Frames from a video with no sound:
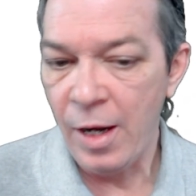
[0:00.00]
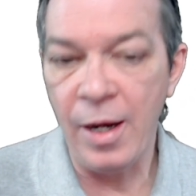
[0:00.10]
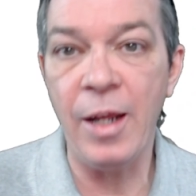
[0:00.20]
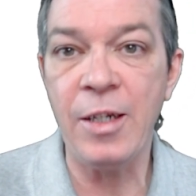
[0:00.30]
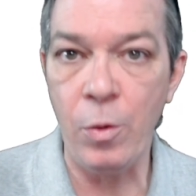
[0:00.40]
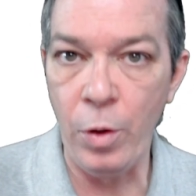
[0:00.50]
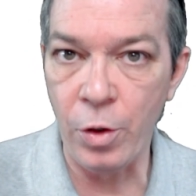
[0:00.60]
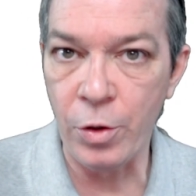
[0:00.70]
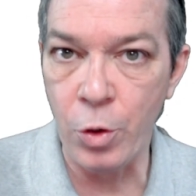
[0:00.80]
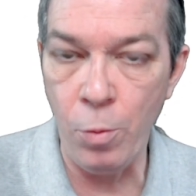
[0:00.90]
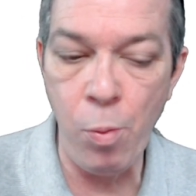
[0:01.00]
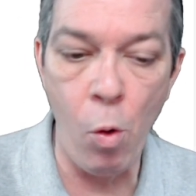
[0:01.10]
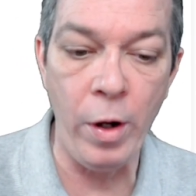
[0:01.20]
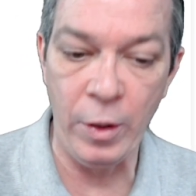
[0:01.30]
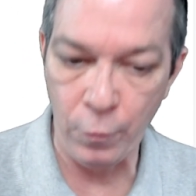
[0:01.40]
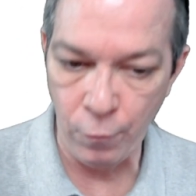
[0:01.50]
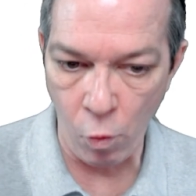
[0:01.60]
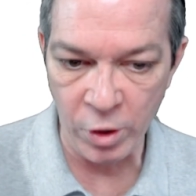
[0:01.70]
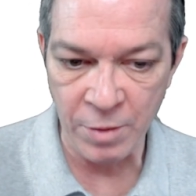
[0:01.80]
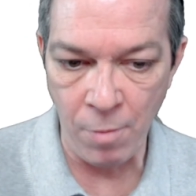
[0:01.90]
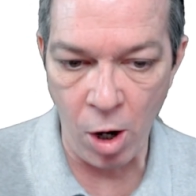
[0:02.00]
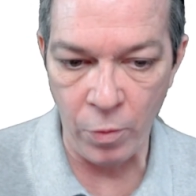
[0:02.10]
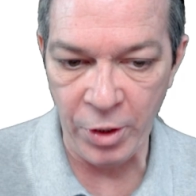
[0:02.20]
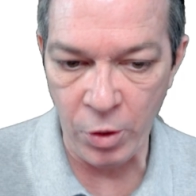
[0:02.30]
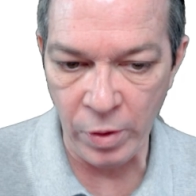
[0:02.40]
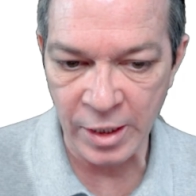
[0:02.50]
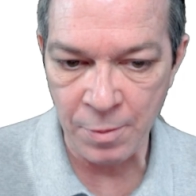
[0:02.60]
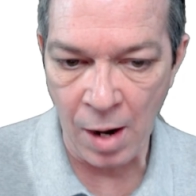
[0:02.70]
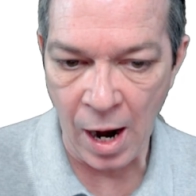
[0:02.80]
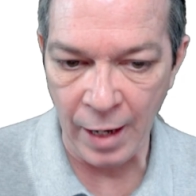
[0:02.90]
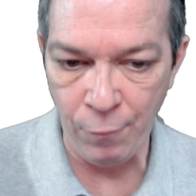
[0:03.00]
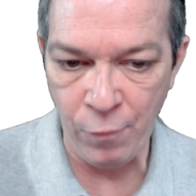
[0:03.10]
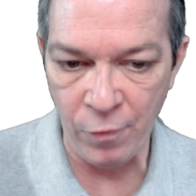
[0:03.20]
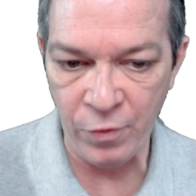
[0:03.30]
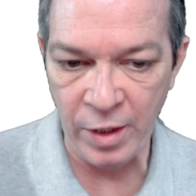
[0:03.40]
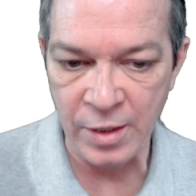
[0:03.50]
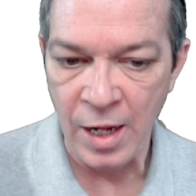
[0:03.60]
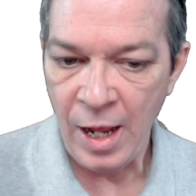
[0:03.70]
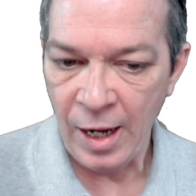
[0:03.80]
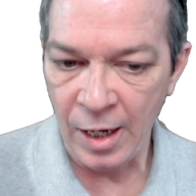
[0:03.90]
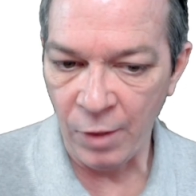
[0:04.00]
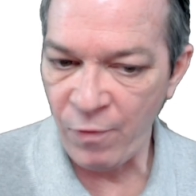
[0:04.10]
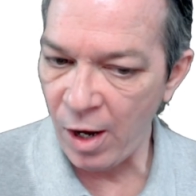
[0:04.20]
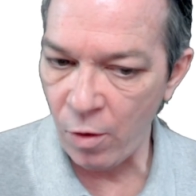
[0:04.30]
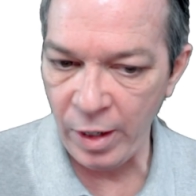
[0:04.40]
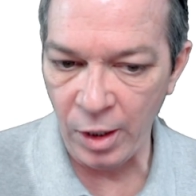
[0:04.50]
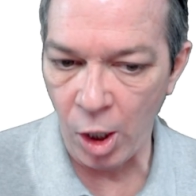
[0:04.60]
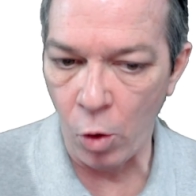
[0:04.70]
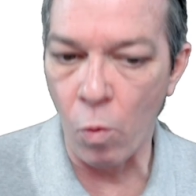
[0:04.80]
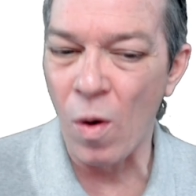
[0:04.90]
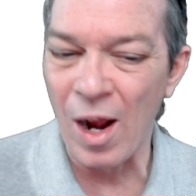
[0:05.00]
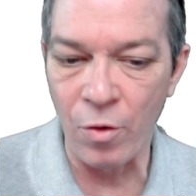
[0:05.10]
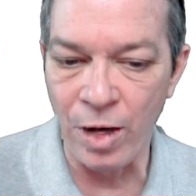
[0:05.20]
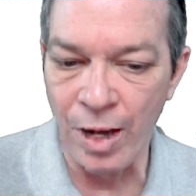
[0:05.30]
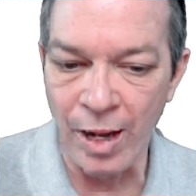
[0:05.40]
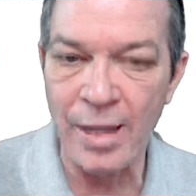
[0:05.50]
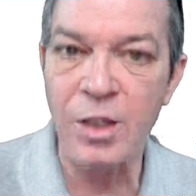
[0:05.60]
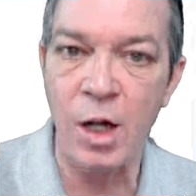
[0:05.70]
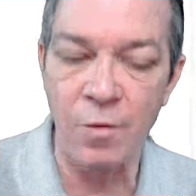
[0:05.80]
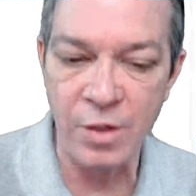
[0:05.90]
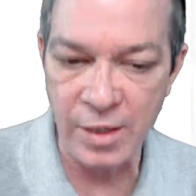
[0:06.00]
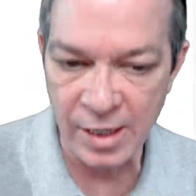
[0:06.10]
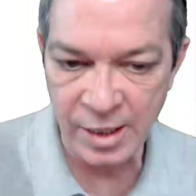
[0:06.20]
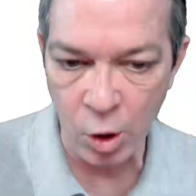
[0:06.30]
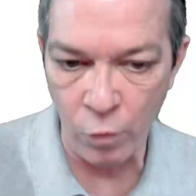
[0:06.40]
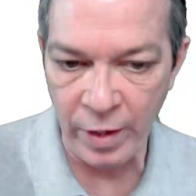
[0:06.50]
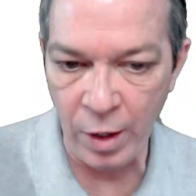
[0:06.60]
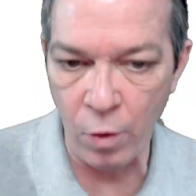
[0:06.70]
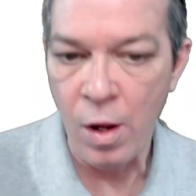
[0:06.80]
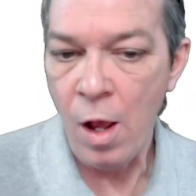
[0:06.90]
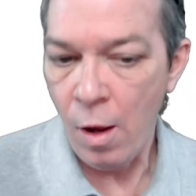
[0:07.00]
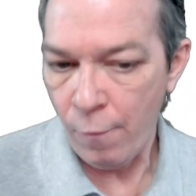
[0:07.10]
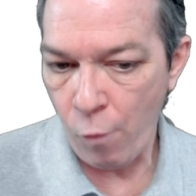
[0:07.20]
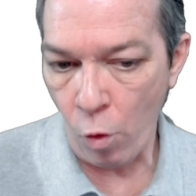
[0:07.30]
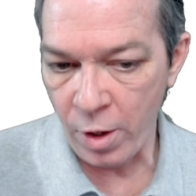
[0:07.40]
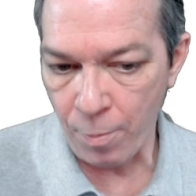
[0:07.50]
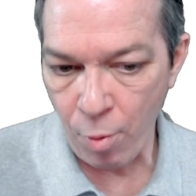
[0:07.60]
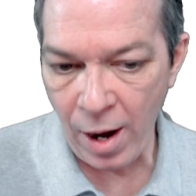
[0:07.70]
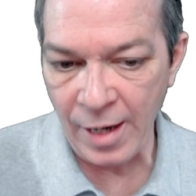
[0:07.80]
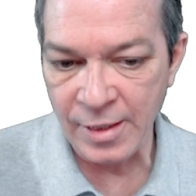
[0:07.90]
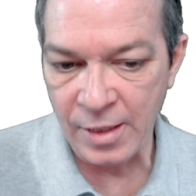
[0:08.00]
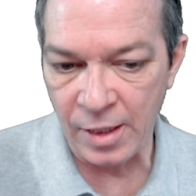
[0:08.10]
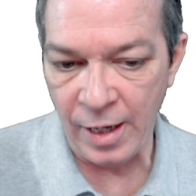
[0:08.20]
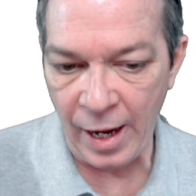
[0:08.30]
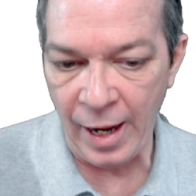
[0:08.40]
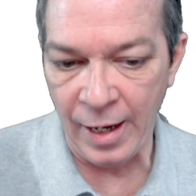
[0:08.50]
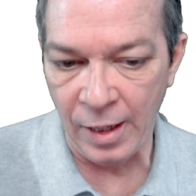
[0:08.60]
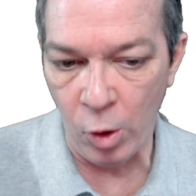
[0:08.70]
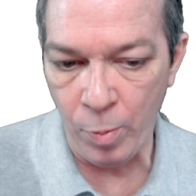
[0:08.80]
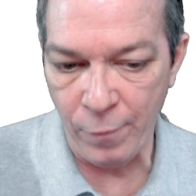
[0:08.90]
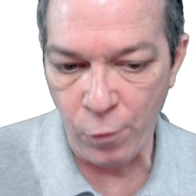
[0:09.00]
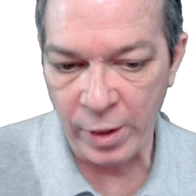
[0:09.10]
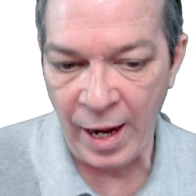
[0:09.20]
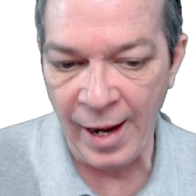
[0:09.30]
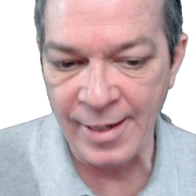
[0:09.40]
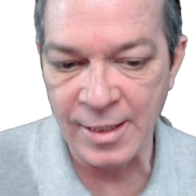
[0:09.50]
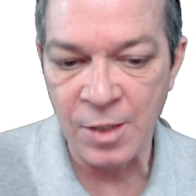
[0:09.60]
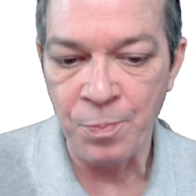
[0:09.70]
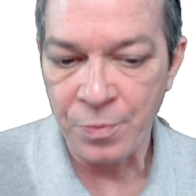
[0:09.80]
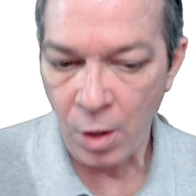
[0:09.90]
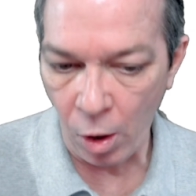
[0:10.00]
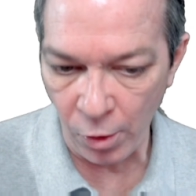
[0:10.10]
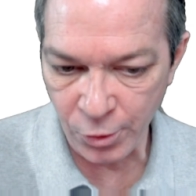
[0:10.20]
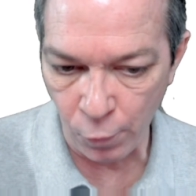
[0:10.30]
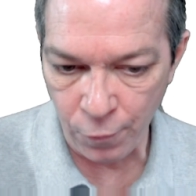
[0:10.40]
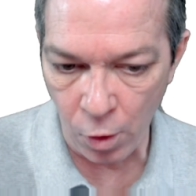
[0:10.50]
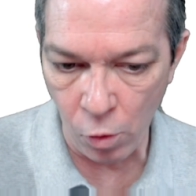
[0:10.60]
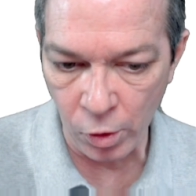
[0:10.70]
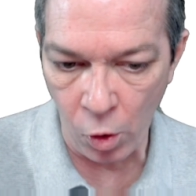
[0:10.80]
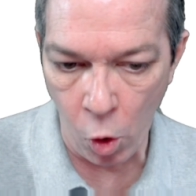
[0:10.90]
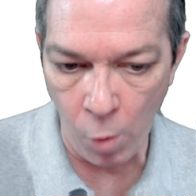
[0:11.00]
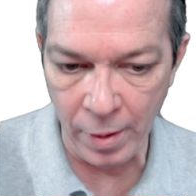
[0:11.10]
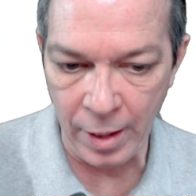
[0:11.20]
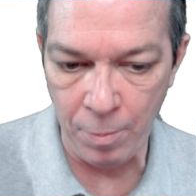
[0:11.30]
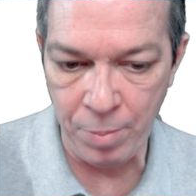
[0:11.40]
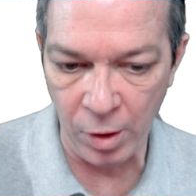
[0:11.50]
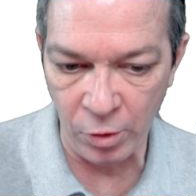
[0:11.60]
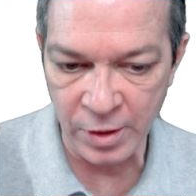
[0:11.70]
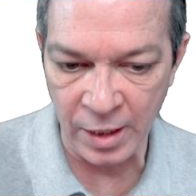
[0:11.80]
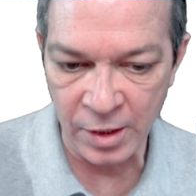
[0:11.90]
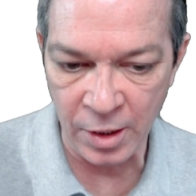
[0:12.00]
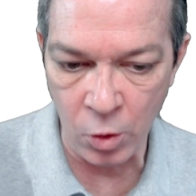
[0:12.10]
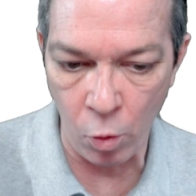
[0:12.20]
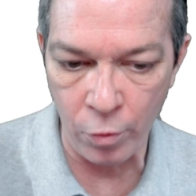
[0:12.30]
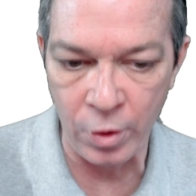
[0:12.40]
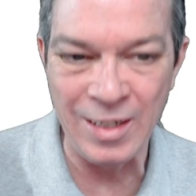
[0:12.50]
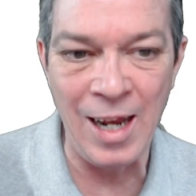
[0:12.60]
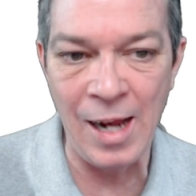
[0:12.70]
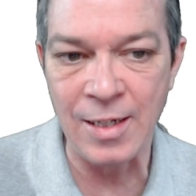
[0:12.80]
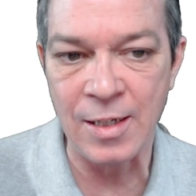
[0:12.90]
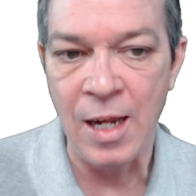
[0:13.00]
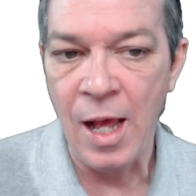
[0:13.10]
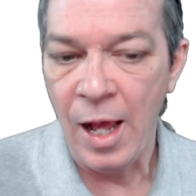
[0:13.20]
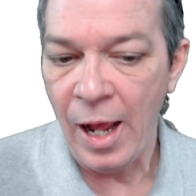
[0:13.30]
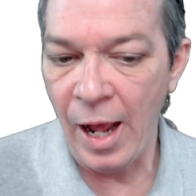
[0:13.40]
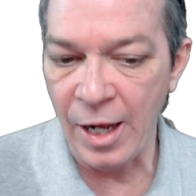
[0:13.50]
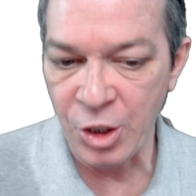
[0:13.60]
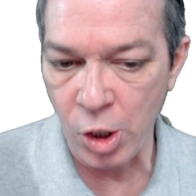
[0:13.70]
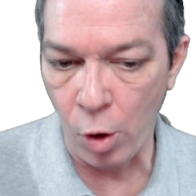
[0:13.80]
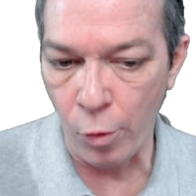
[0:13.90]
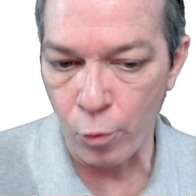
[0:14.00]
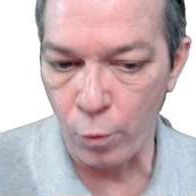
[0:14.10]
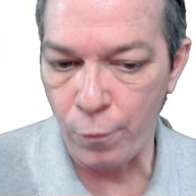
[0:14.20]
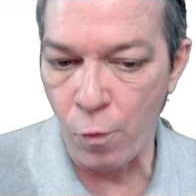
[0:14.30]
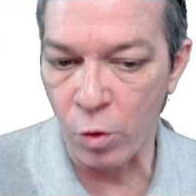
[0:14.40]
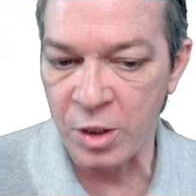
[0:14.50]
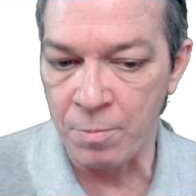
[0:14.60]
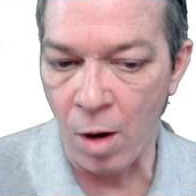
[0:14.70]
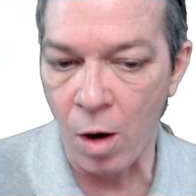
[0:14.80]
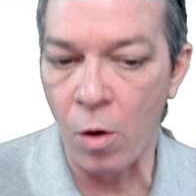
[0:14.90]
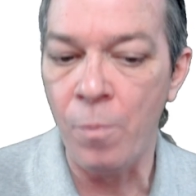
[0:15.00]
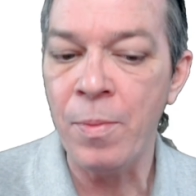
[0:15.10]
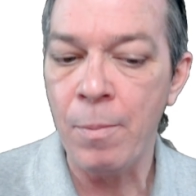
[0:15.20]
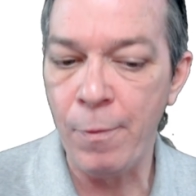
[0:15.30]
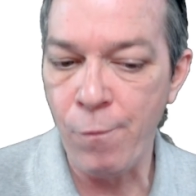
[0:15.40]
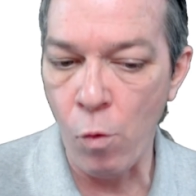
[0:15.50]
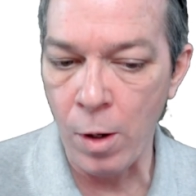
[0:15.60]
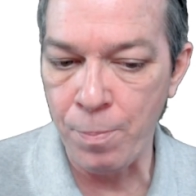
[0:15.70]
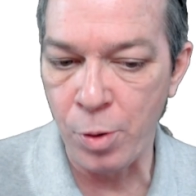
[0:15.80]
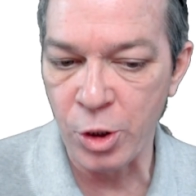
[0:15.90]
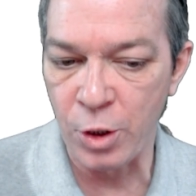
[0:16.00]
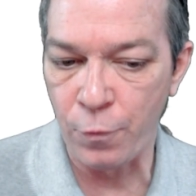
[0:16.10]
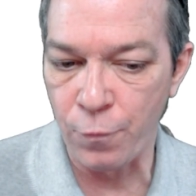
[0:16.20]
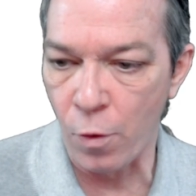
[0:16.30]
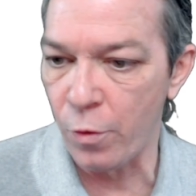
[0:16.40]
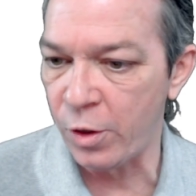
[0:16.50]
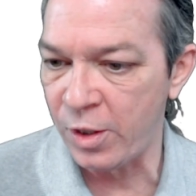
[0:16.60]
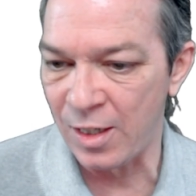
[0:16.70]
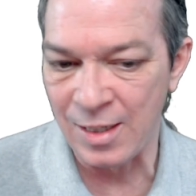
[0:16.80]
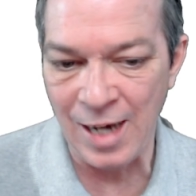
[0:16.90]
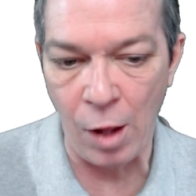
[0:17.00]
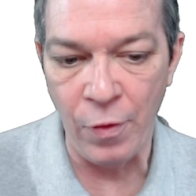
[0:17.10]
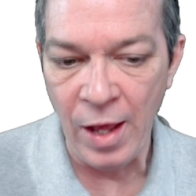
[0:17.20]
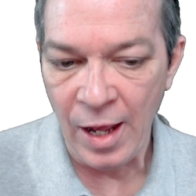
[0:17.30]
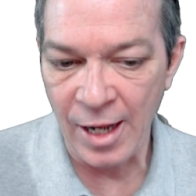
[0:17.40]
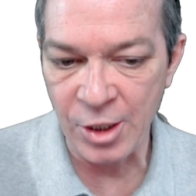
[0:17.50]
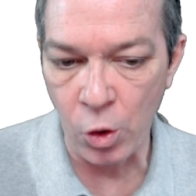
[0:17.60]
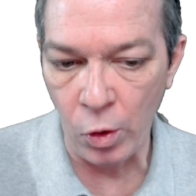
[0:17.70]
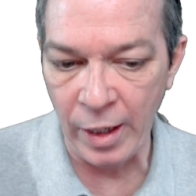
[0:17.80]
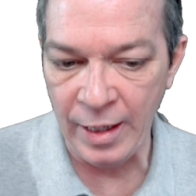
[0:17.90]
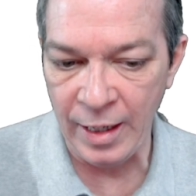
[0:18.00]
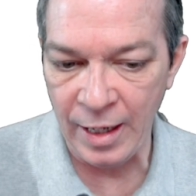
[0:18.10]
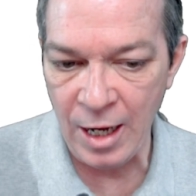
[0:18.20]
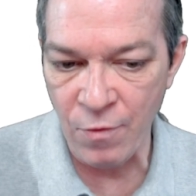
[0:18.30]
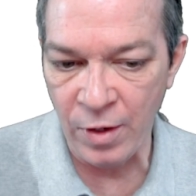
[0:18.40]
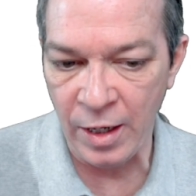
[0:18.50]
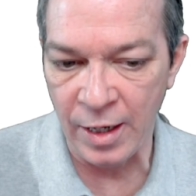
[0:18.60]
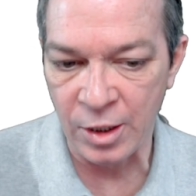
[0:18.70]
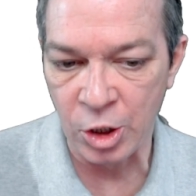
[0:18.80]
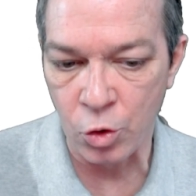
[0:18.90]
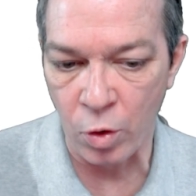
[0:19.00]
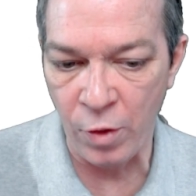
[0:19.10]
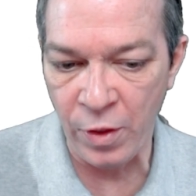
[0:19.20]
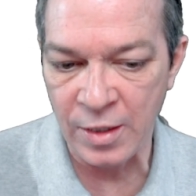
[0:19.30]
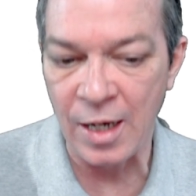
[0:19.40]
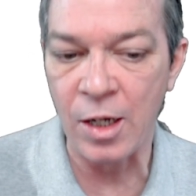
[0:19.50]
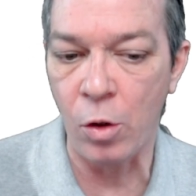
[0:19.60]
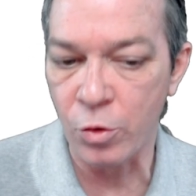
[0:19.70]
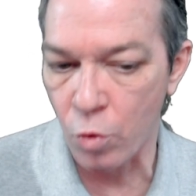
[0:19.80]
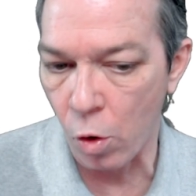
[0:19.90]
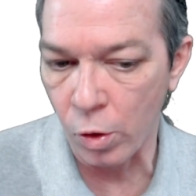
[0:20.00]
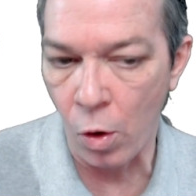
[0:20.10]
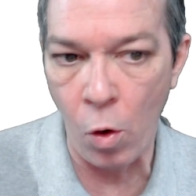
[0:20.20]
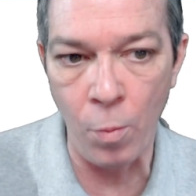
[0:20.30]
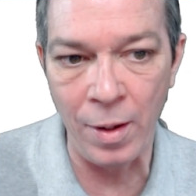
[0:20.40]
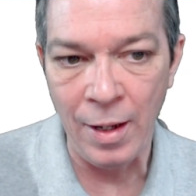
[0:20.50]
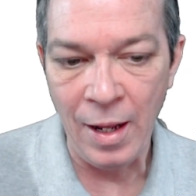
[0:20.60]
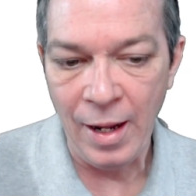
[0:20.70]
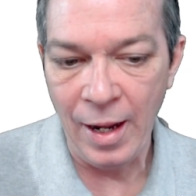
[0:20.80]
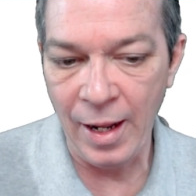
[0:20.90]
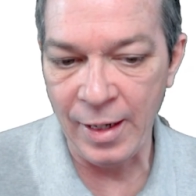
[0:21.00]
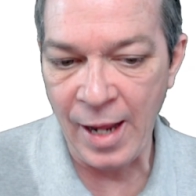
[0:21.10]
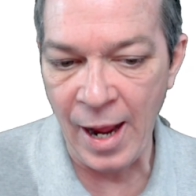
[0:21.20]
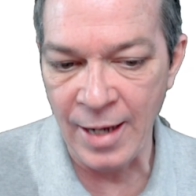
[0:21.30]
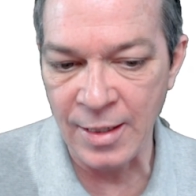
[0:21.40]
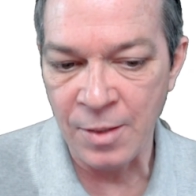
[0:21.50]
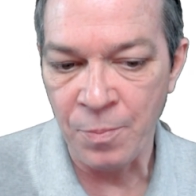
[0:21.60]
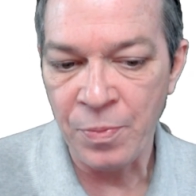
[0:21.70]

Now you see your dew points for tomorrow. We do get some high 50s and very low, right on the edge of 60 over here for Nebraska and a little bit for Kansas. Also for Oklahoma, it builds into northern Texas as you go through for tomorrow before it pushes further to the south. As you go late in the evening, it strengthens as it goes through Oklahoma and Kansas.